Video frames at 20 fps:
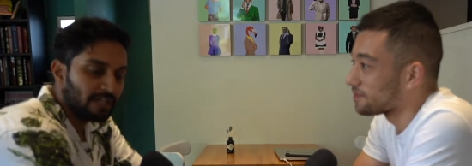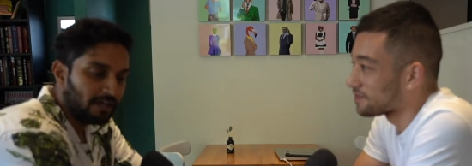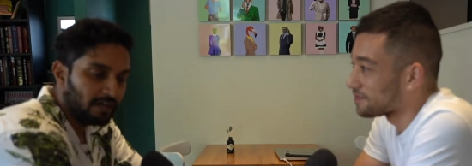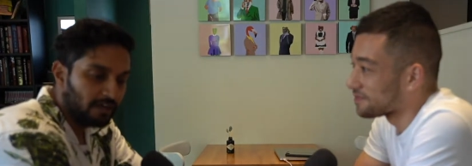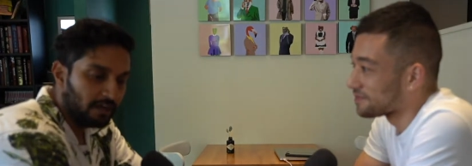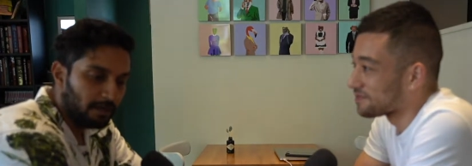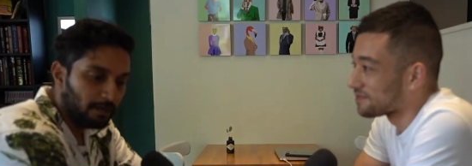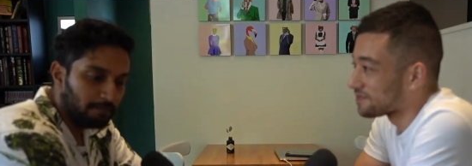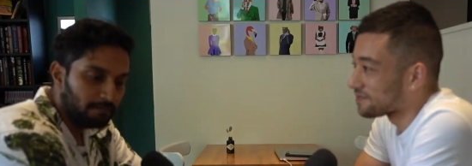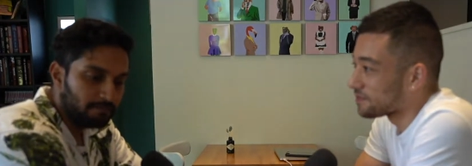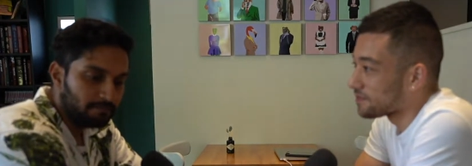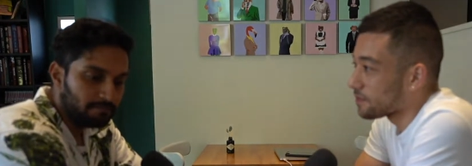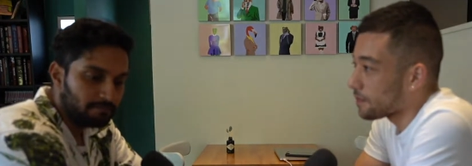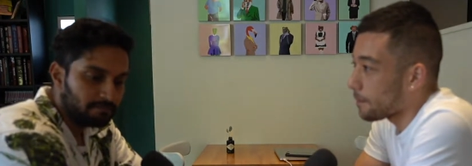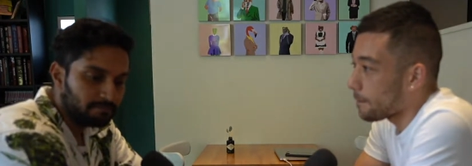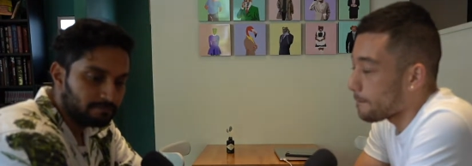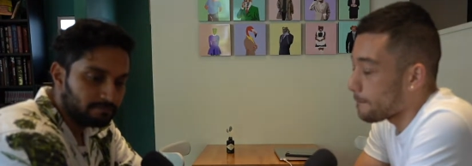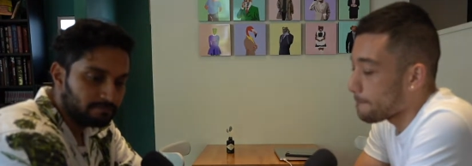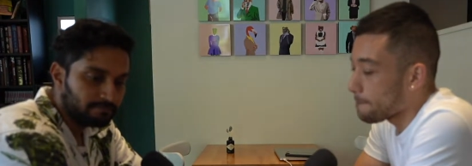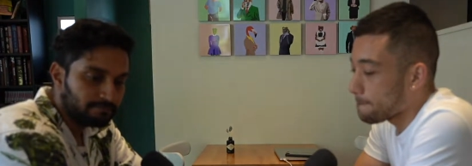Speaker 1: Um,
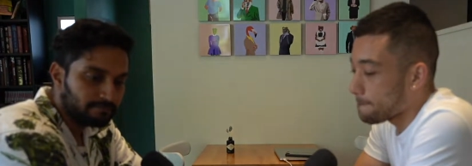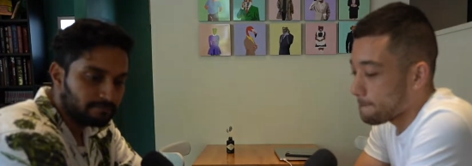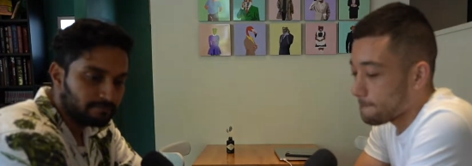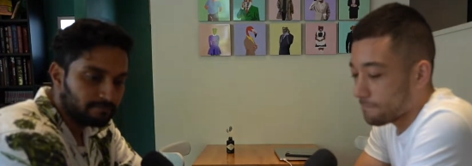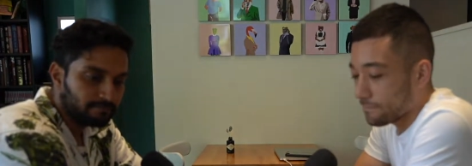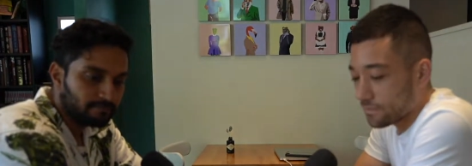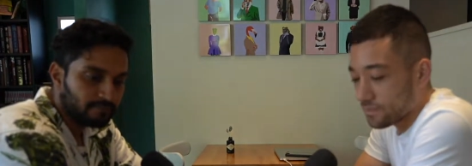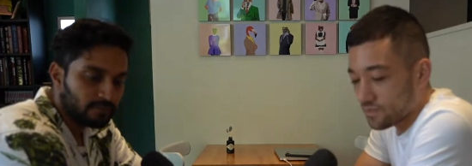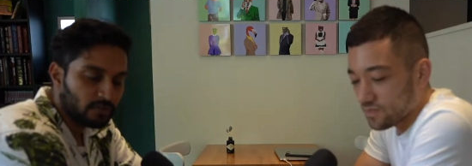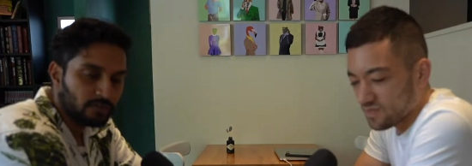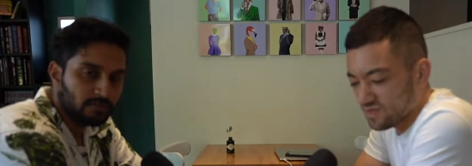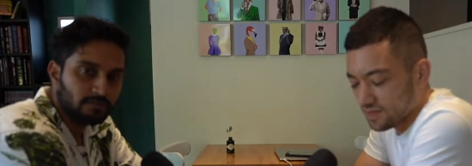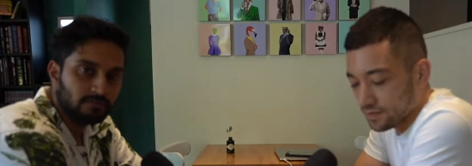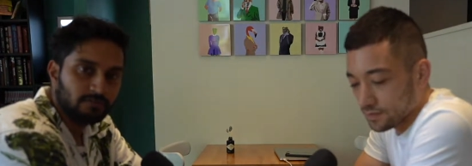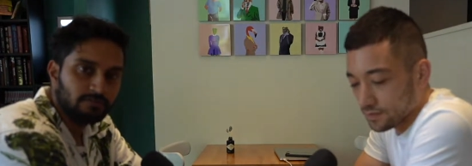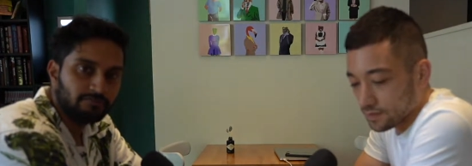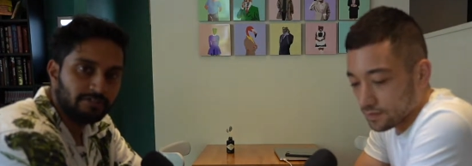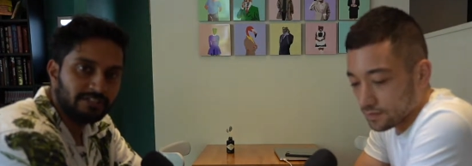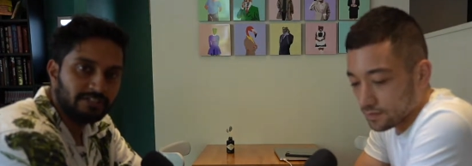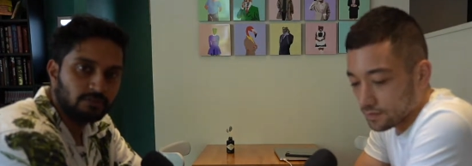
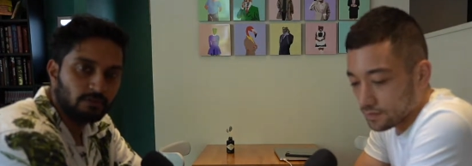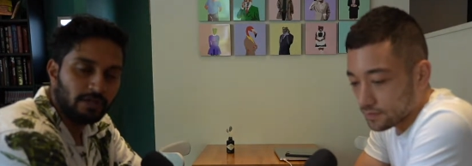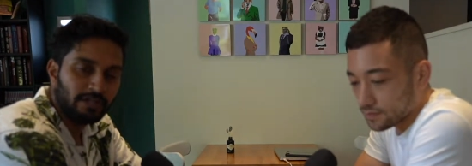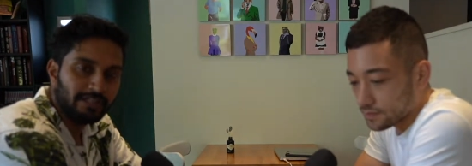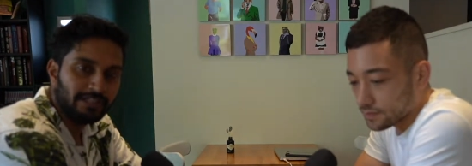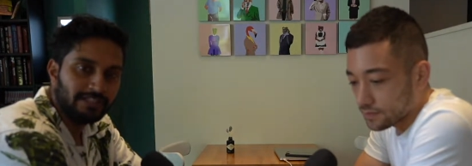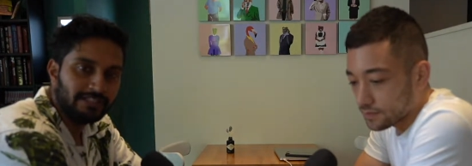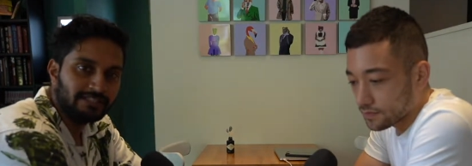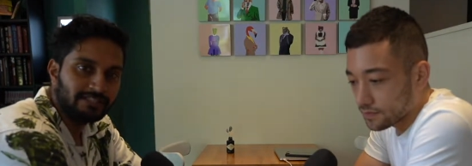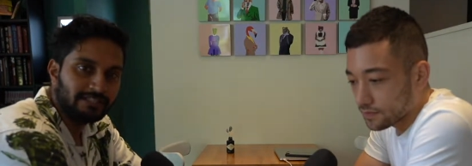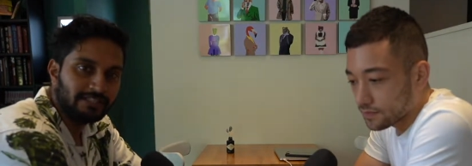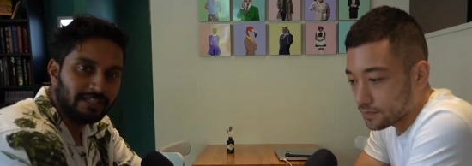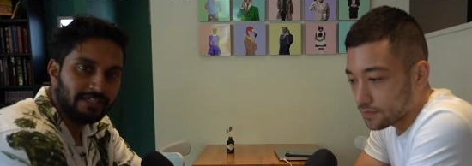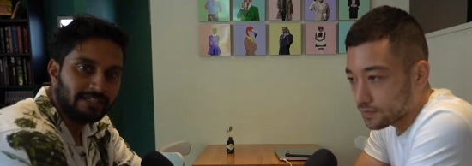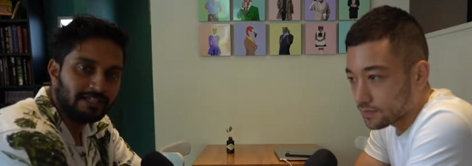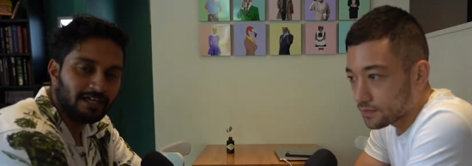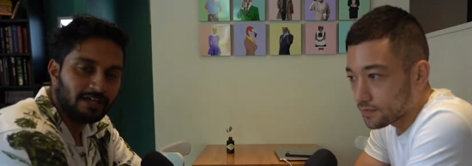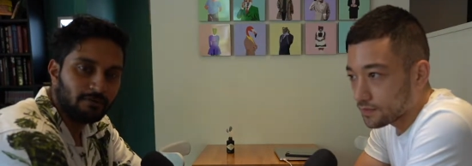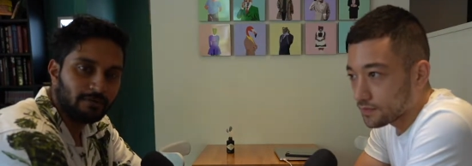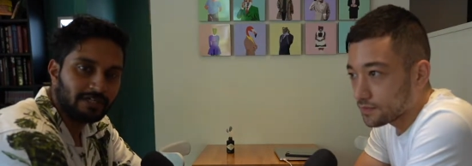Green Square is an
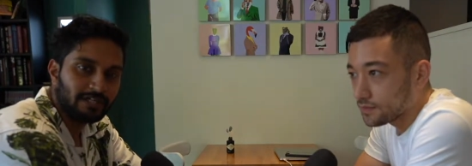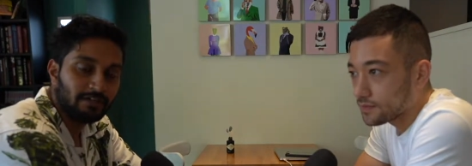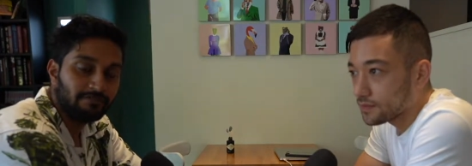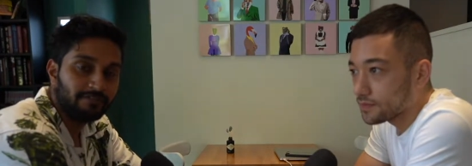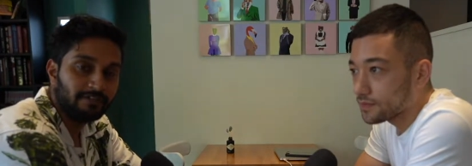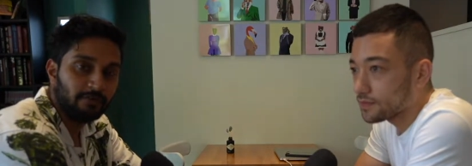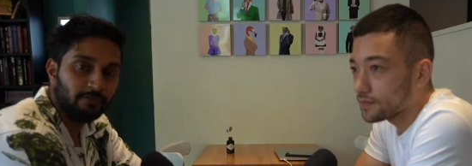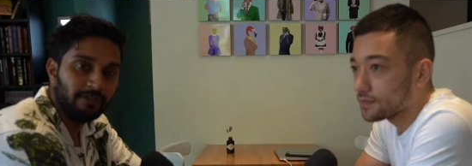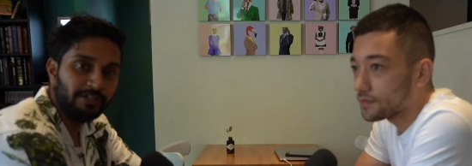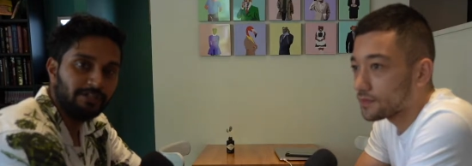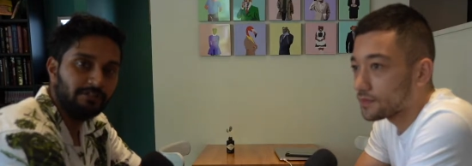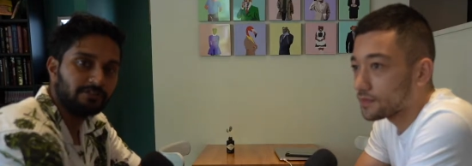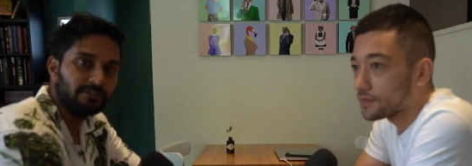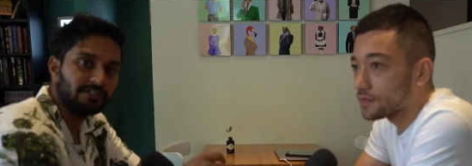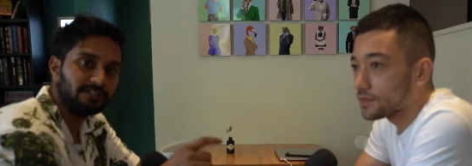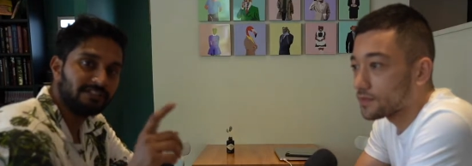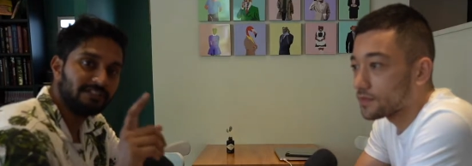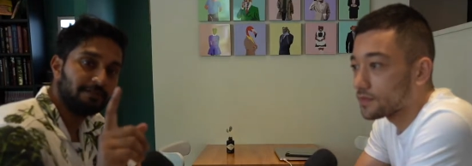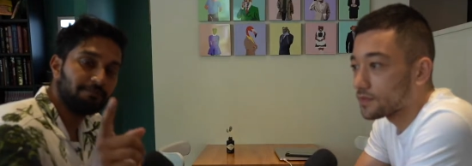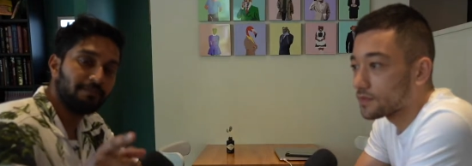eikaiwa cafe where you
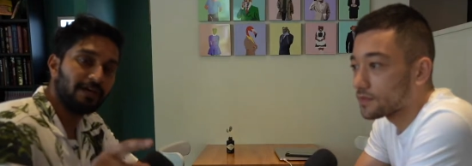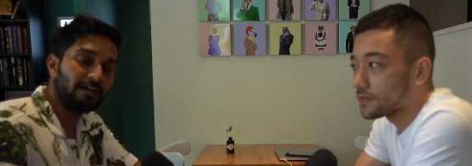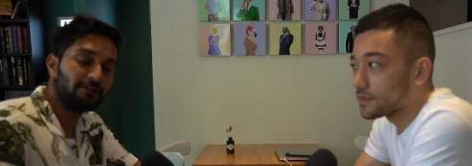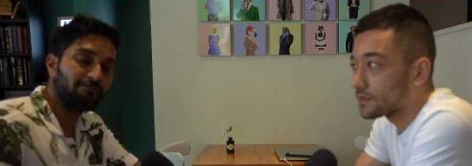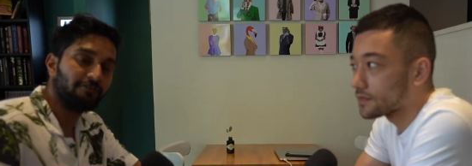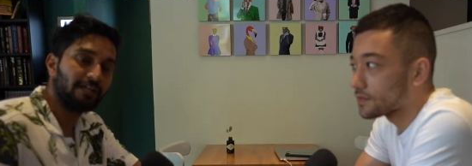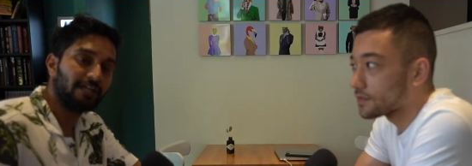can sit back,